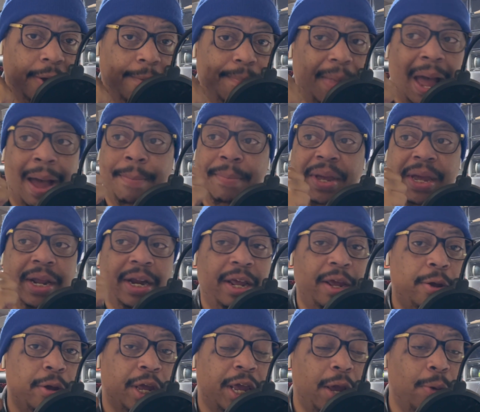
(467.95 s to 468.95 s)
I mean,
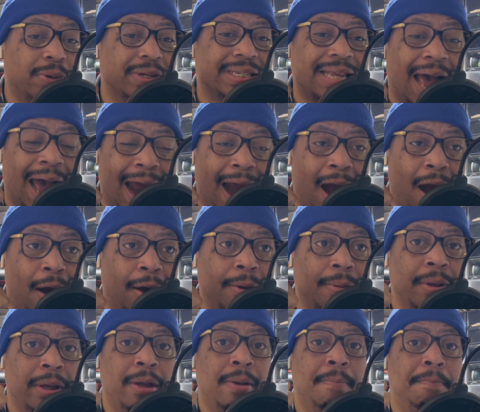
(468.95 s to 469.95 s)
he was hired
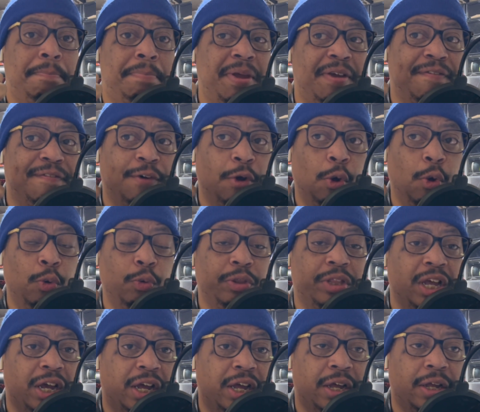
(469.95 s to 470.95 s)
before
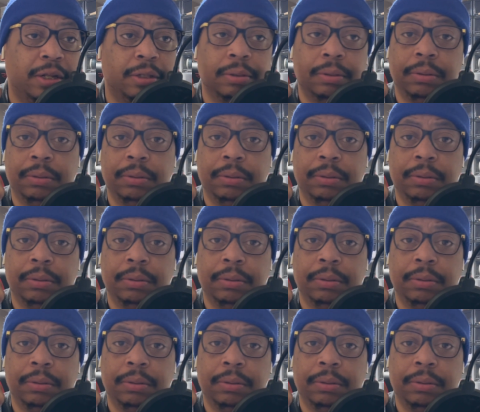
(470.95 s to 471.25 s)
the